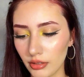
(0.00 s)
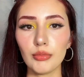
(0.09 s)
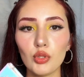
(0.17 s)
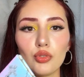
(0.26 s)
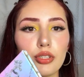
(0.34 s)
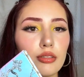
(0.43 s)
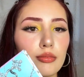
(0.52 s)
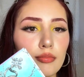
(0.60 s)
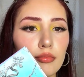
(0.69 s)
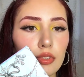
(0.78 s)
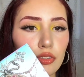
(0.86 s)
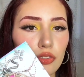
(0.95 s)
I'm using
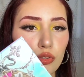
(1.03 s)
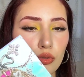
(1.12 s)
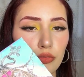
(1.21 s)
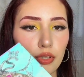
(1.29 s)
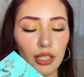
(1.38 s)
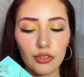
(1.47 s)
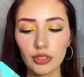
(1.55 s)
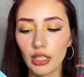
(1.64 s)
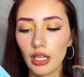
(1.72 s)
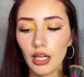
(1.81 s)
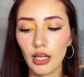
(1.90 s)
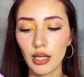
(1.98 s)
this Too Faced
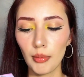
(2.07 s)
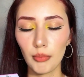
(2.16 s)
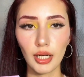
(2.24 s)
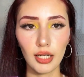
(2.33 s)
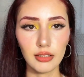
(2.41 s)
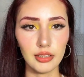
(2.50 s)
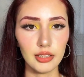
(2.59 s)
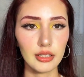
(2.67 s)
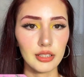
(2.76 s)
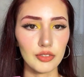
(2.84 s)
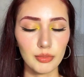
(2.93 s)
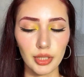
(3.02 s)
palette.
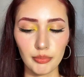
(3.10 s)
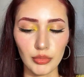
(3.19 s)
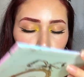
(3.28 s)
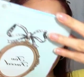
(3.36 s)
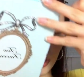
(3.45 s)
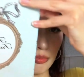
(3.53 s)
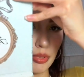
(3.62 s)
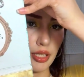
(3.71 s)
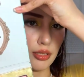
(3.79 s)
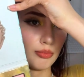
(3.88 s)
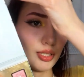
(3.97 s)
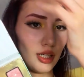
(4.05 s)
It's my Project
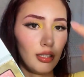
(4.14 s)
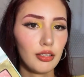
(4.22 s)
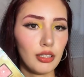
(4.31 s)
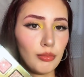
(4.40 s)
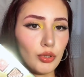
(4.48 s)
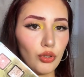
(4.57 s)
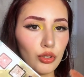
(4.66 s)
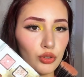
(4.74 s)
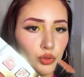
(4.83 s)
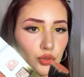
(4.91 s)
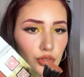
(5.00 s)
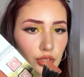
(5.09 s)
Pan palette. I'm going
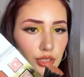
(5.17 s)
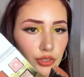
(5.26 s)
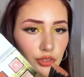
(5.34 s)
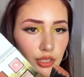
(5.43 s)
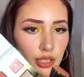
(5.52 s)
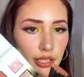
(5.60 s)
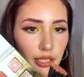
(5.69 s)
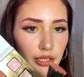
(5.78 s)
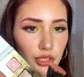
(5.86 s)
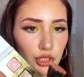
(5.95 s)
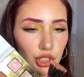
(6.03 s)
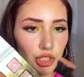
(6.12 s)
to use this
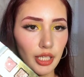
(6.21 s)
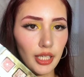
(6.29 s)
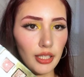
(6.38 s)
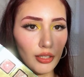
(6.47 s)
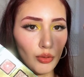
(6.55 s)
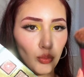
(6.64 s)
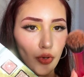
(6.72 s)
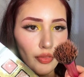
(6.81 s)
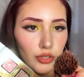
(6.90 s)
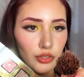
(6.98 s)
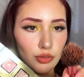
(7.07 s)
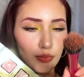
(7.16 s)
shade with
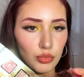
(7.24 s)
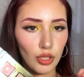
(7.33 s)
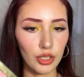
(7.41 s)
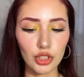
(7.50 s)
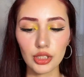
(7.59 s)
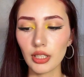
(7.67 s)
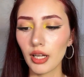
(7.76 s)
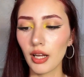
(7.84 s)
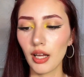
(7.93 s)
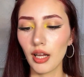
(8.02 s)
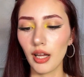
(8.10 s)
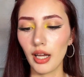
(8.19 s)
this brush,
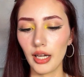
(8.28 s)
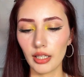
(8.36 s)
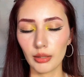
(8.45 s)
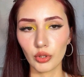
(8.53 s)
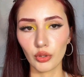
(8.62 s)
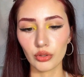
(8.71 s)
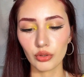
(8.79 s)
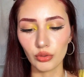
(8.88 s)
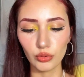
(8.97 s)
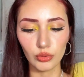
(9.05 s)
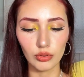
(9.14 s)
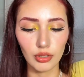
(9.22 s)
and I'm going to
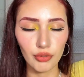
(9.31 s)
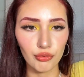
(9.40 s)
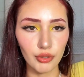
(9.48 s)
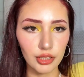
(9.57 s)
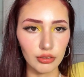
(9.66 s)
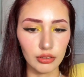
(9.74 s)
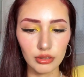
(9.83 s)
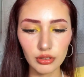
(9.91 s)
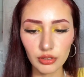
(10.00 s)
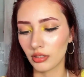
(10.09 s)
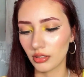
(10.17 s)
do freckles.